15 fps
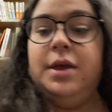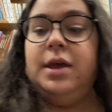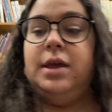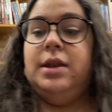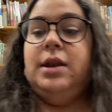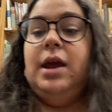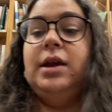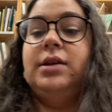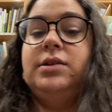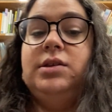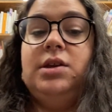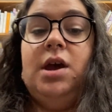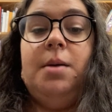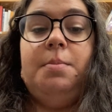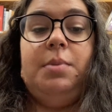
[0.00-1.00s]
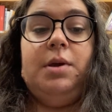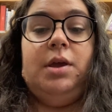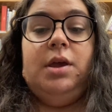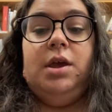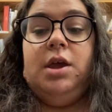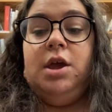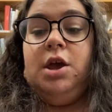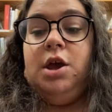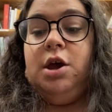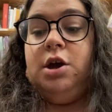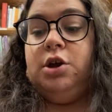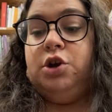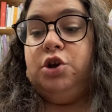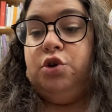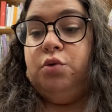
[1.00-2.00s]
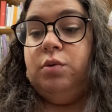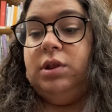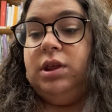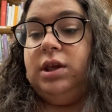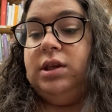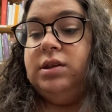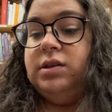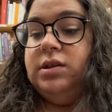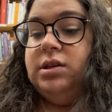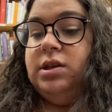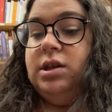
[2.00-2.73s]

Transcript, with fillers: Next up, a new release.